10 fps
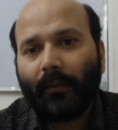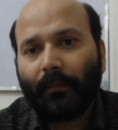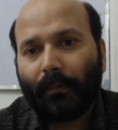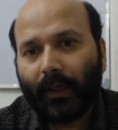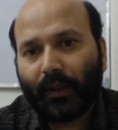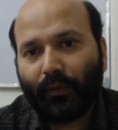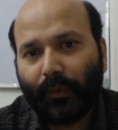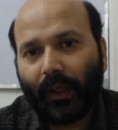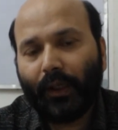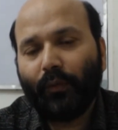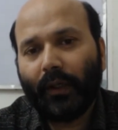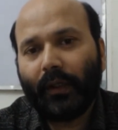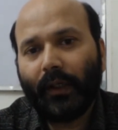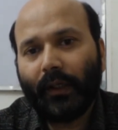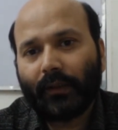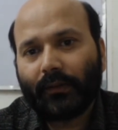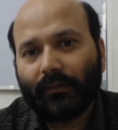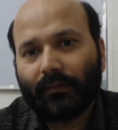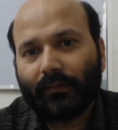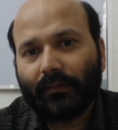but when you are dealing
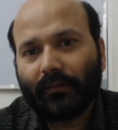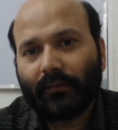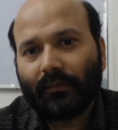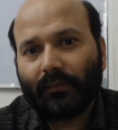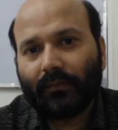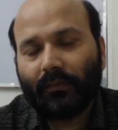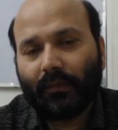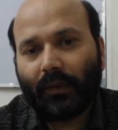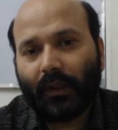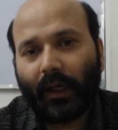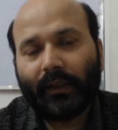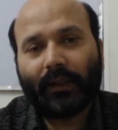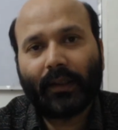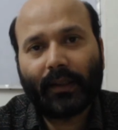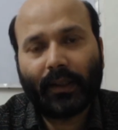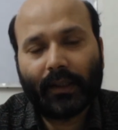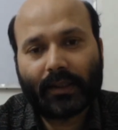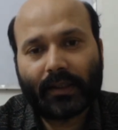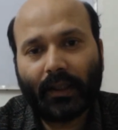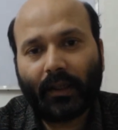either the
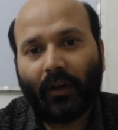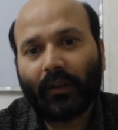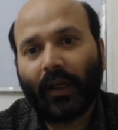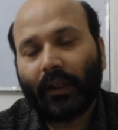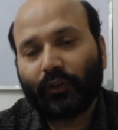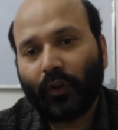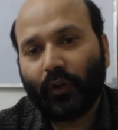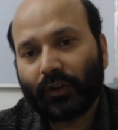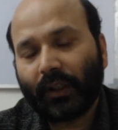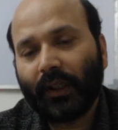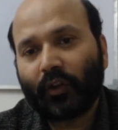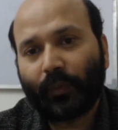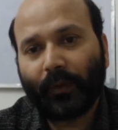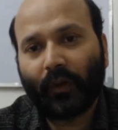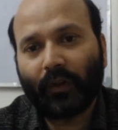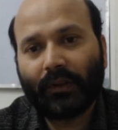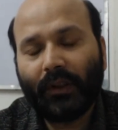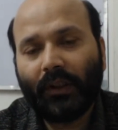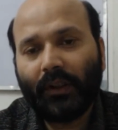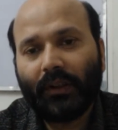culture or the archaeological
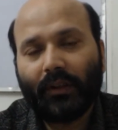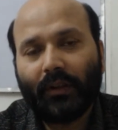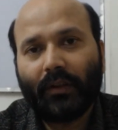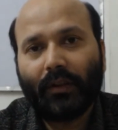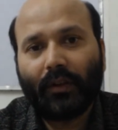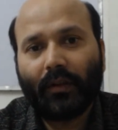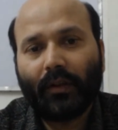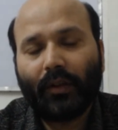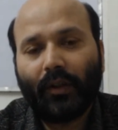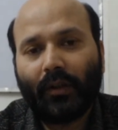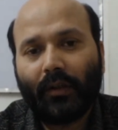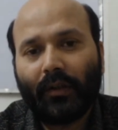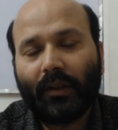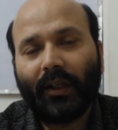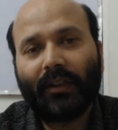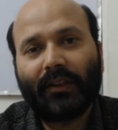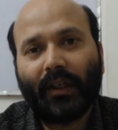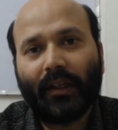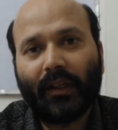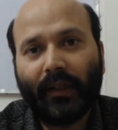anthropology, there is a
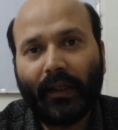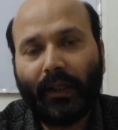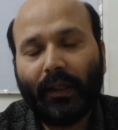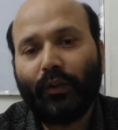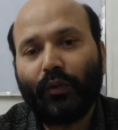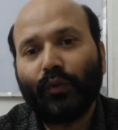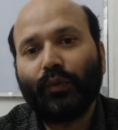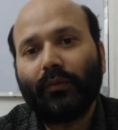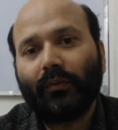need to